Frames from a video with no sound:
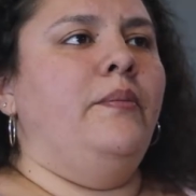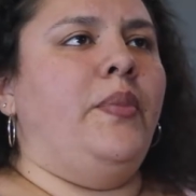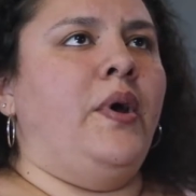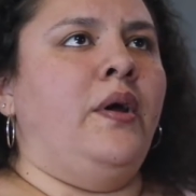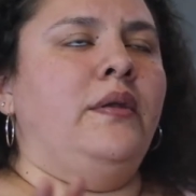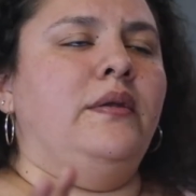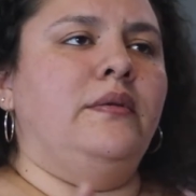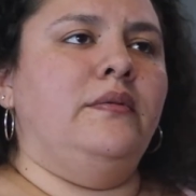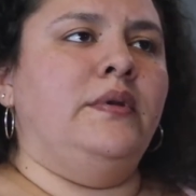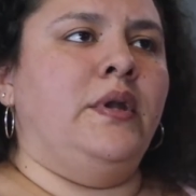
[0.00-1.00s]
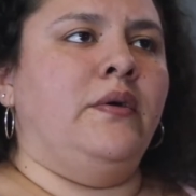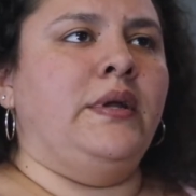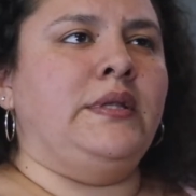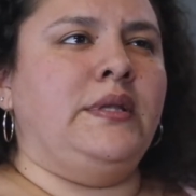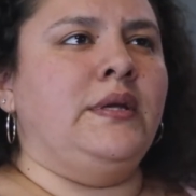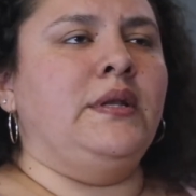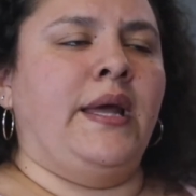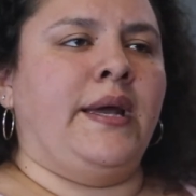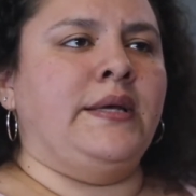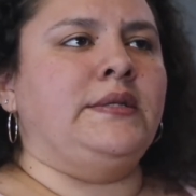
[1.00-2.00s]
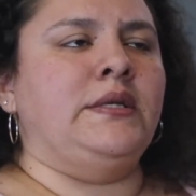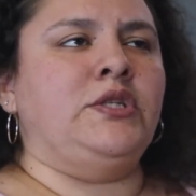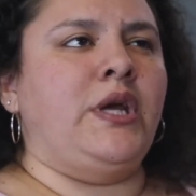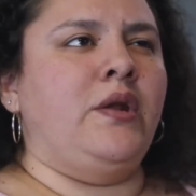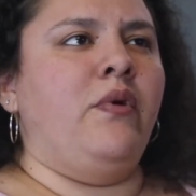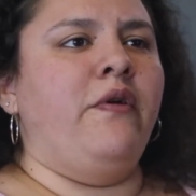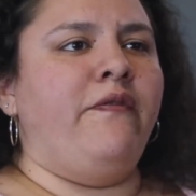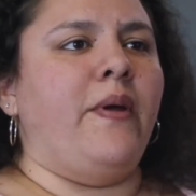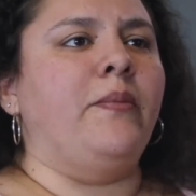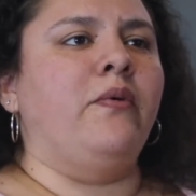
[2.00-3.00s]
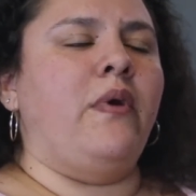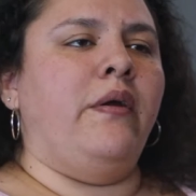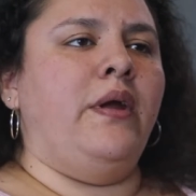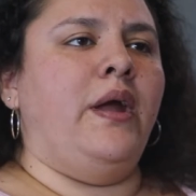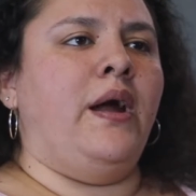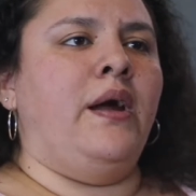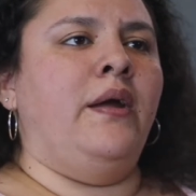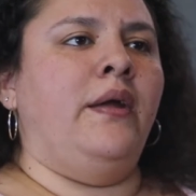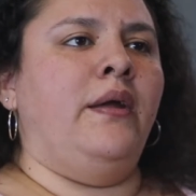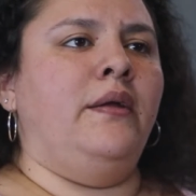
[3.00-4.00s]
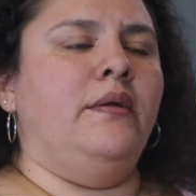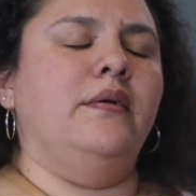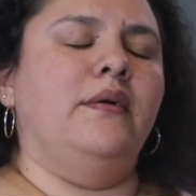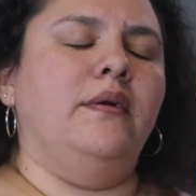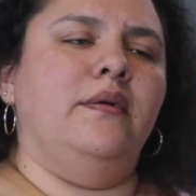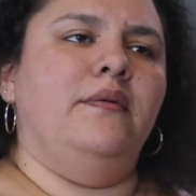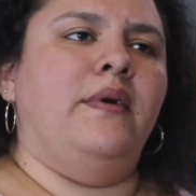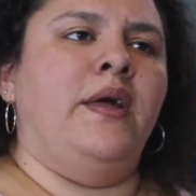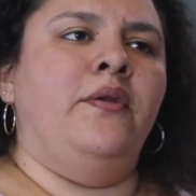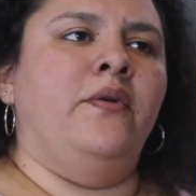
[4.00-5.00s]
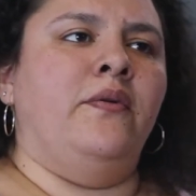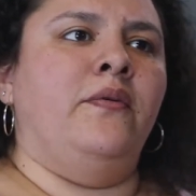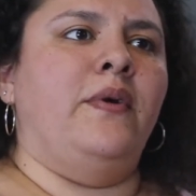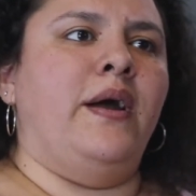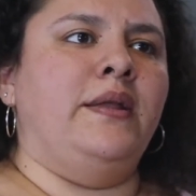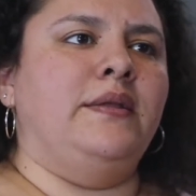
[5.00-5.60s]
But, you know, I think, like I said, January, February, I don't know, I